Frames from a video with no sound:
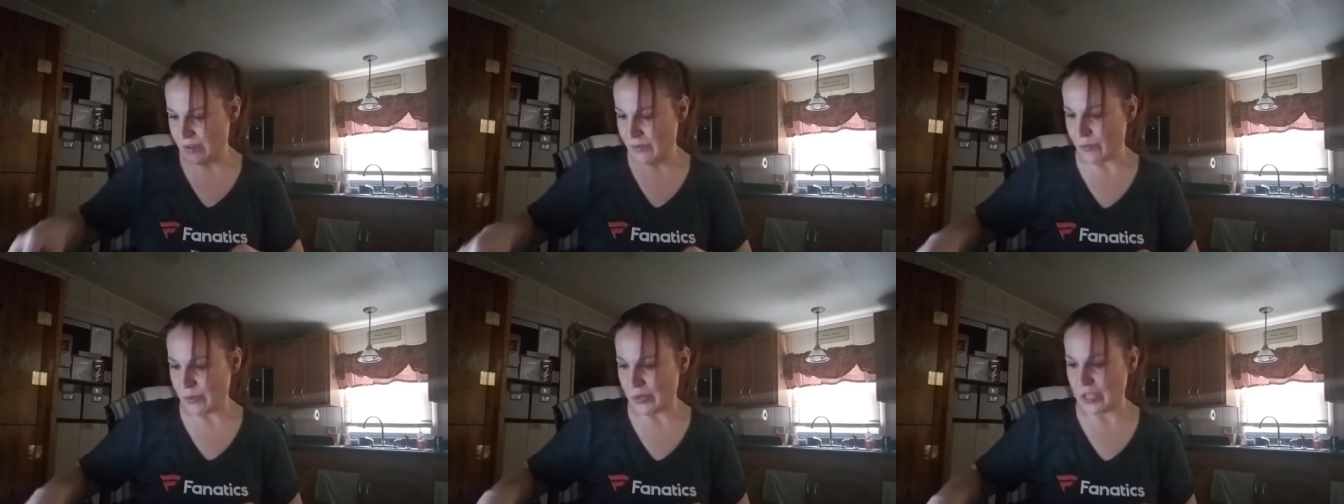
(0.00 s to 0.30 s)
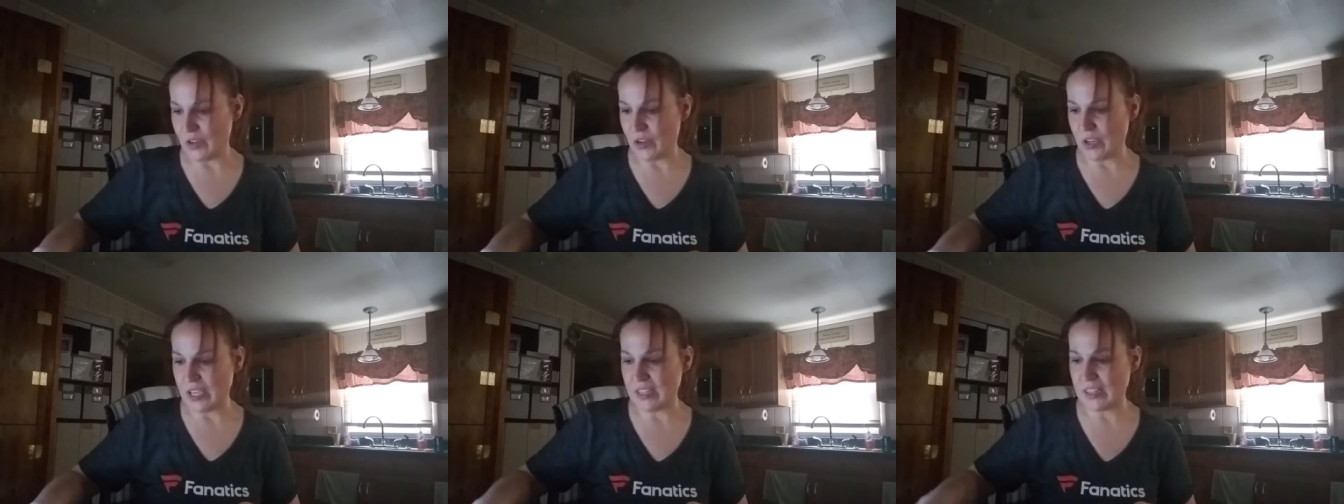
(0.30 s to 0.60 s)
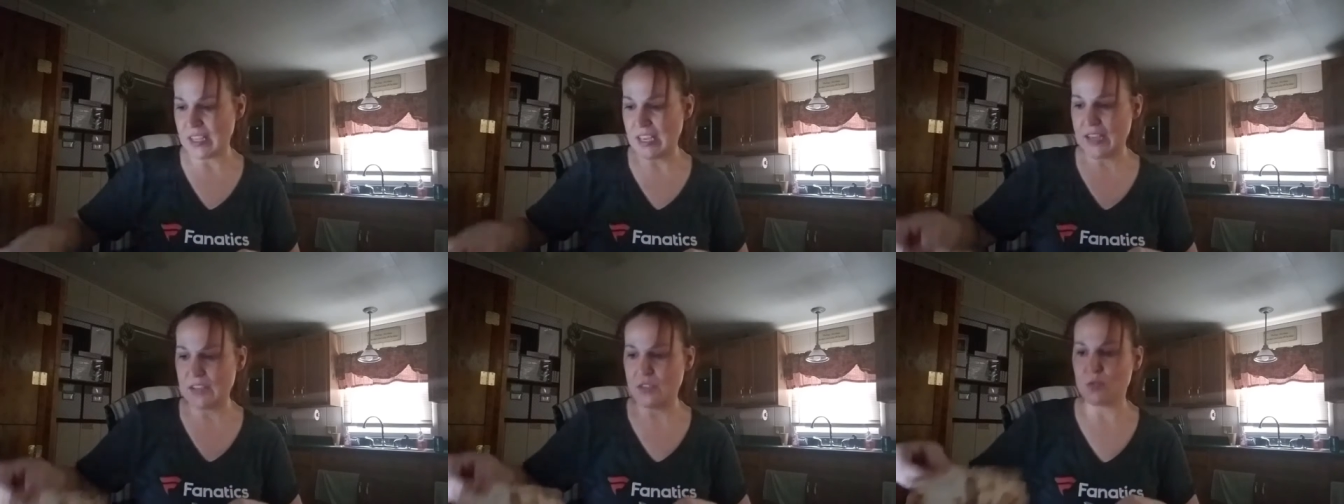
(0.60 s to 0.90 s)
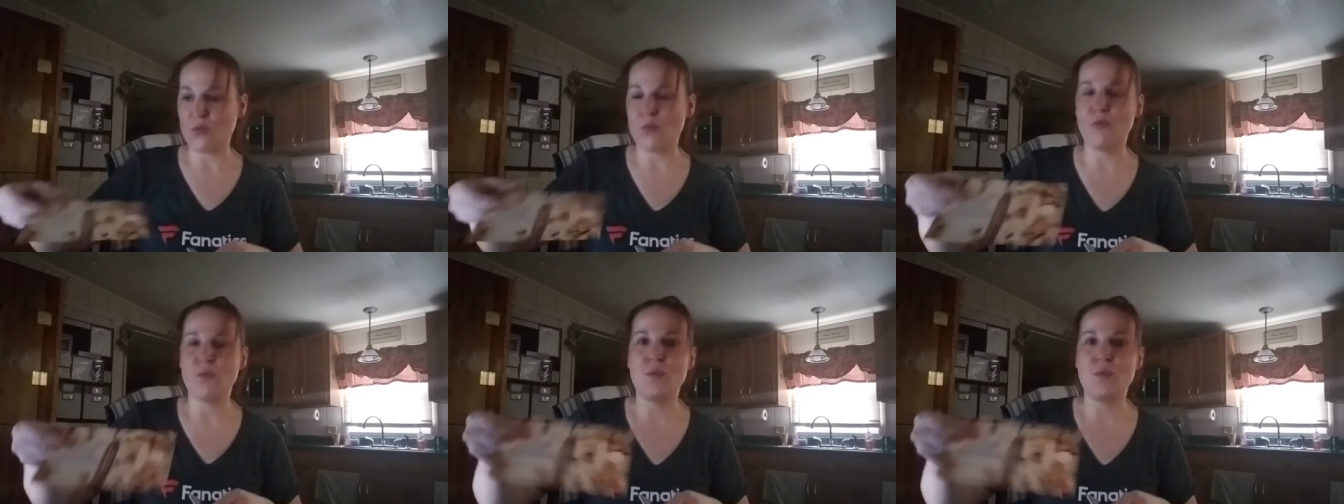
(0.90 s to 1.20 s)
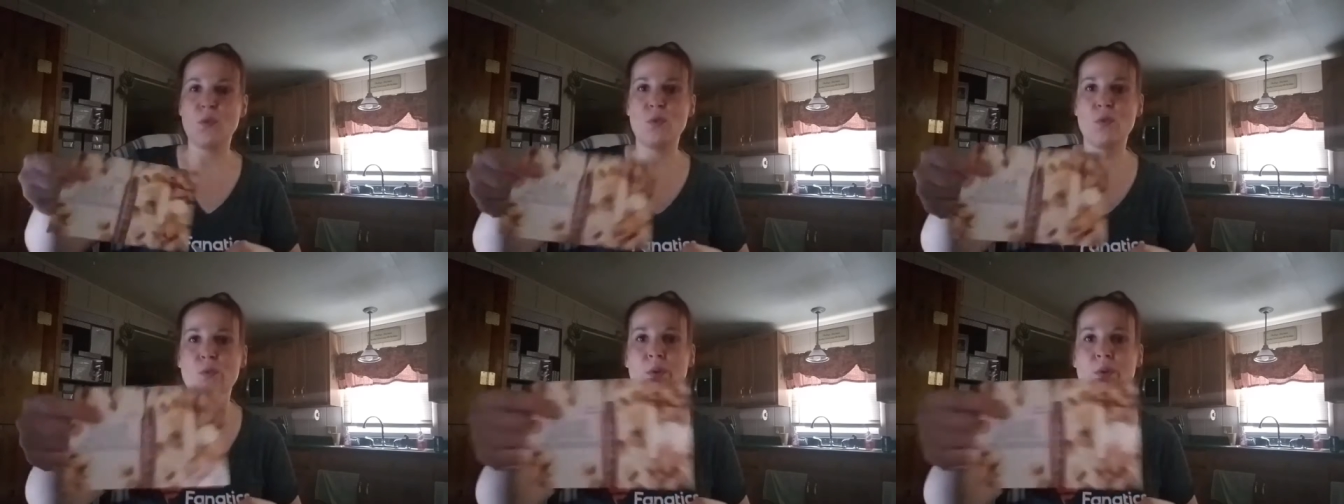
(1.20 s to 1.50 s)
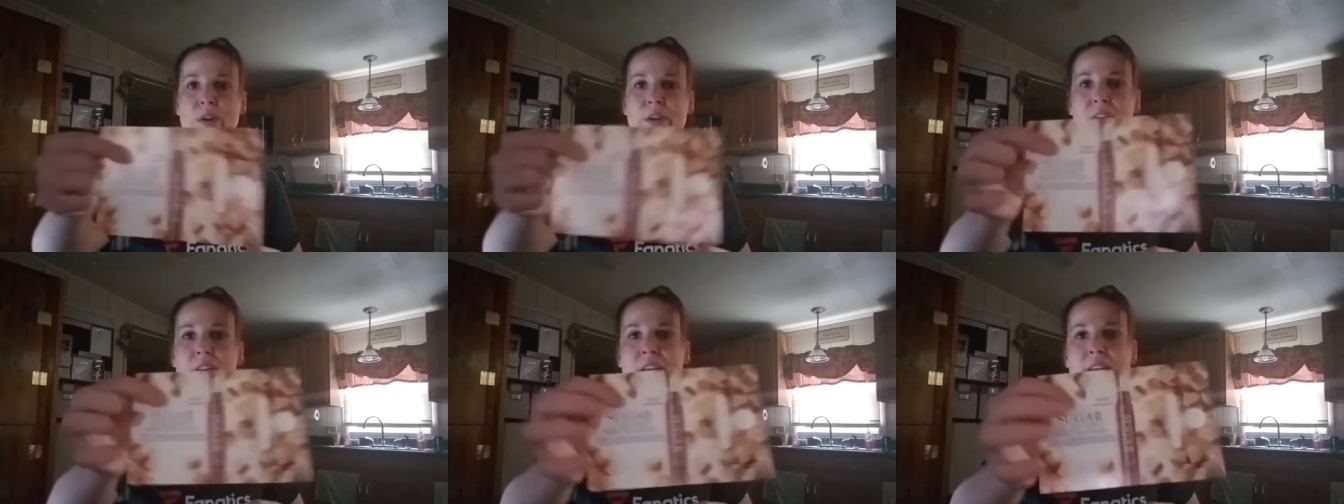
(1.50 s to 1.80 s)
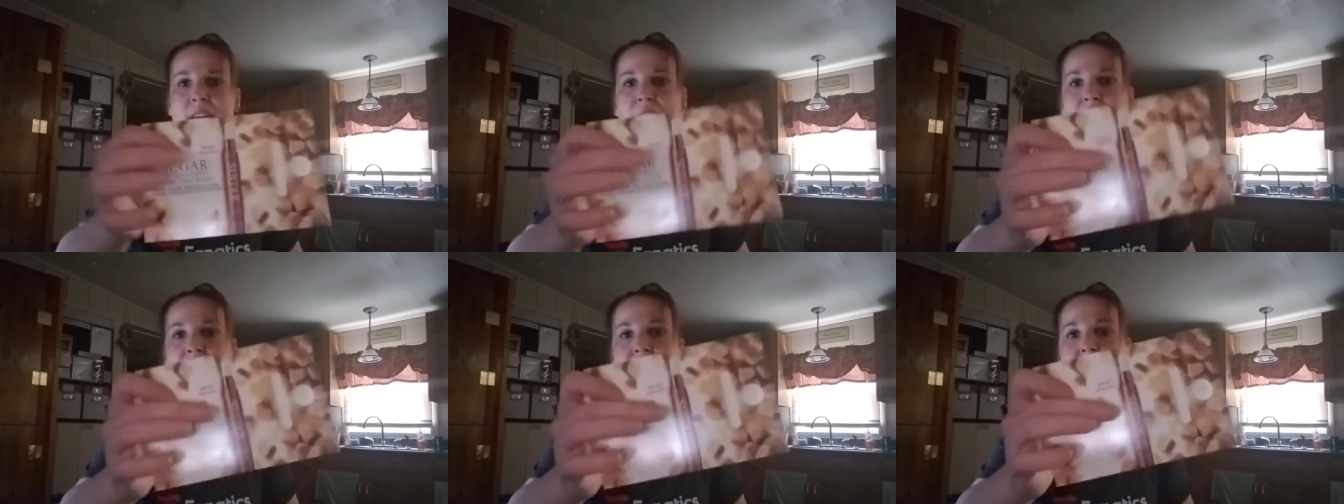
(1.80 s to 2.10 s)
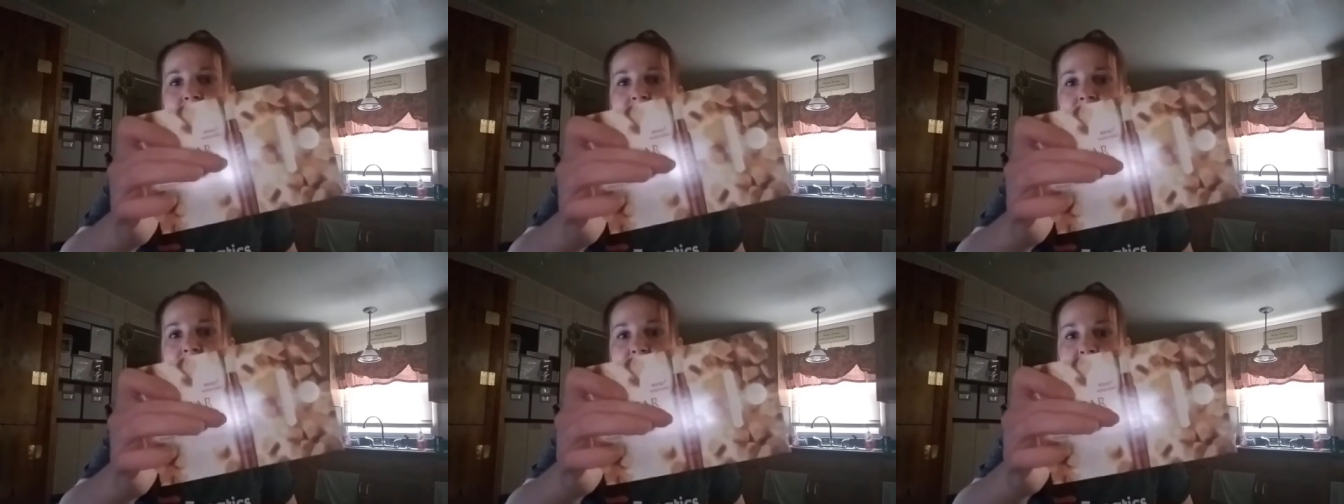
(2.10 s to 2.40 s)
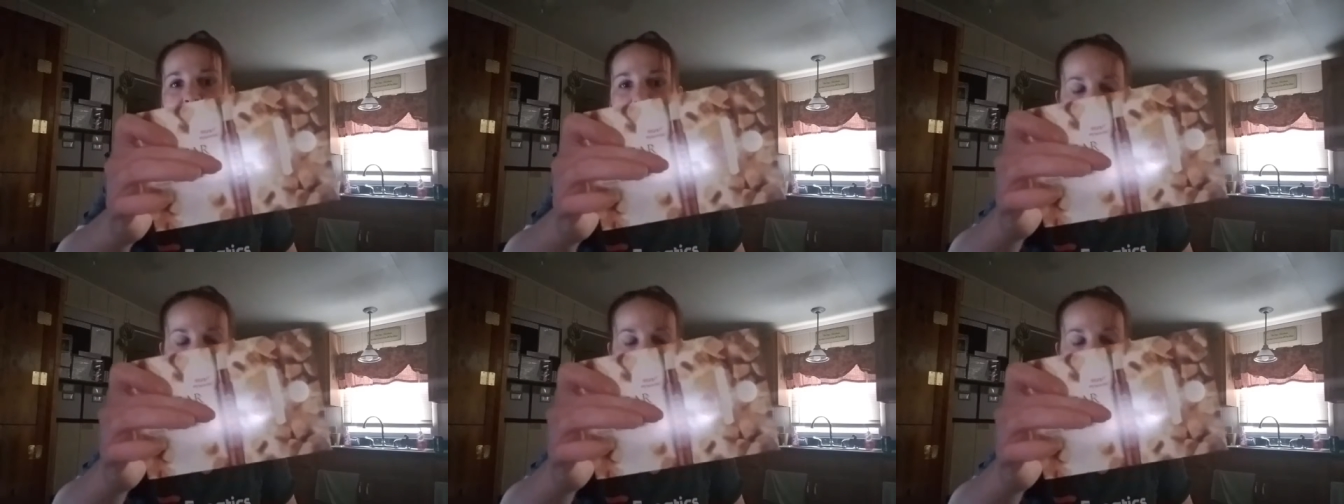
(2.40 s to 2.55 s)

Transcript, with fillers: When you get the actual full one, it looks like